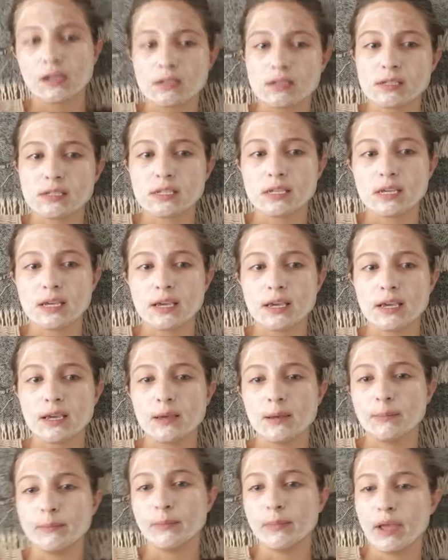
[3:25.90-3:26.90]
I'll see
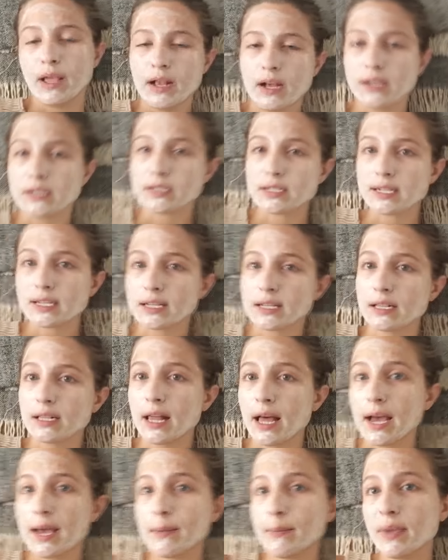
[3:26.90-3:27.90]
him until
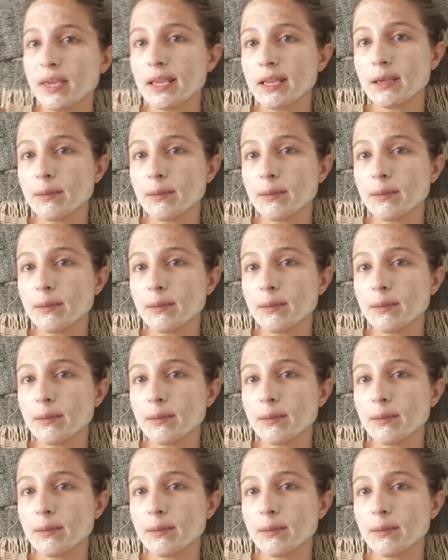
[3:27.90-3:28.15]
I meet